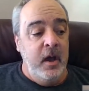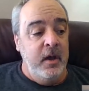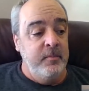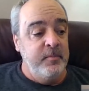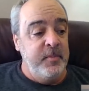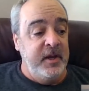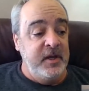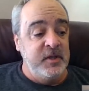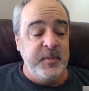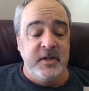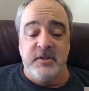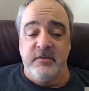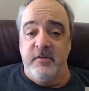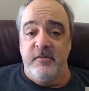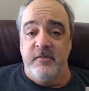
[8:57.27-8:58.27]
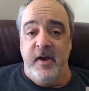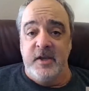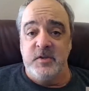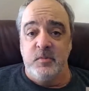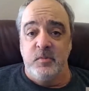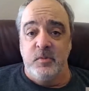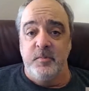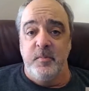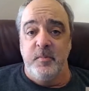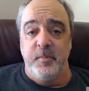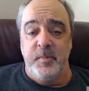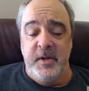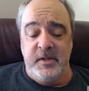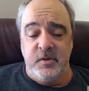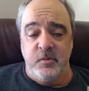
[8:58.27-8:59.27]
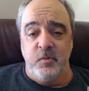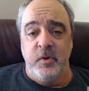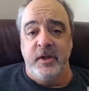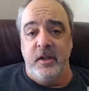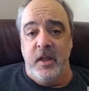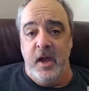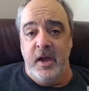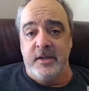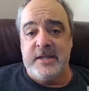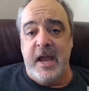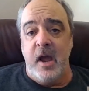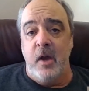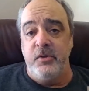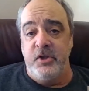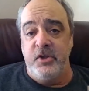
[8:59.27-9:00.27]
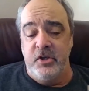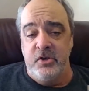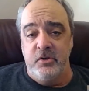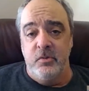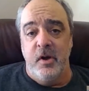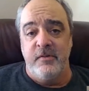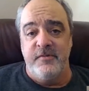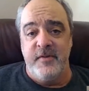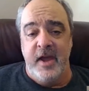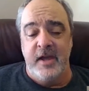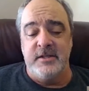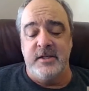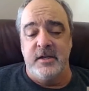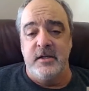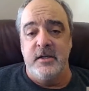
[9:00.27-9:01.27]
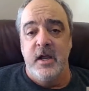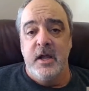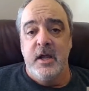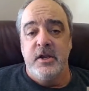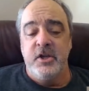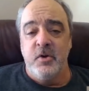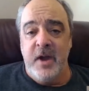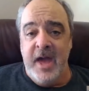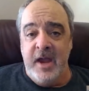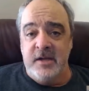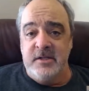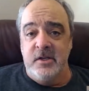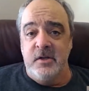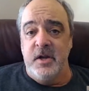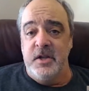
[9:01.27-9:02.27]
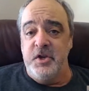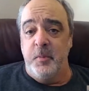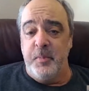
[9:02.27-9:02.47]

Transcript: biggest piece of advice would be to realize how you affect and your attitude and your